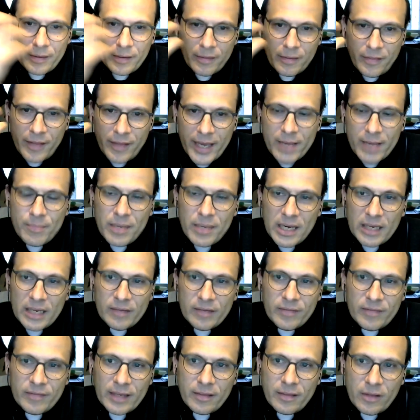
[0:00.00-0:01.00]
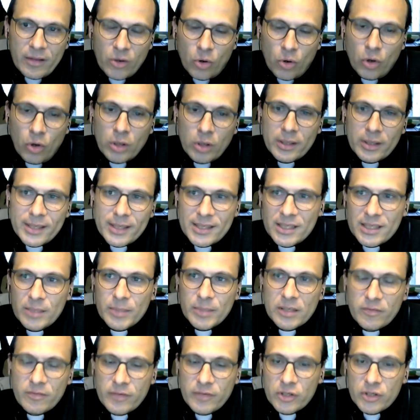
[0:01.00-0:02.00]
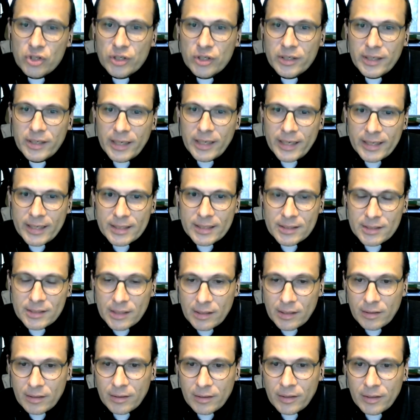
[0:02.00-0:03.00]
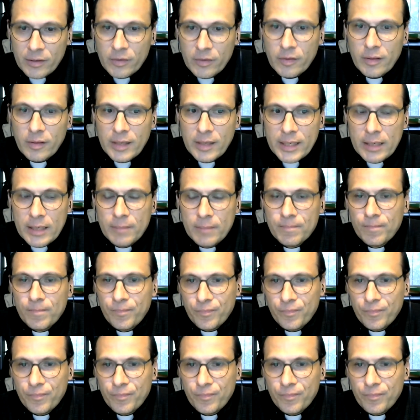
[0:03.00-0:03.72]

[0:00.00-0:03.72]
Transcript: they believe that the Old Testament vision is earthly,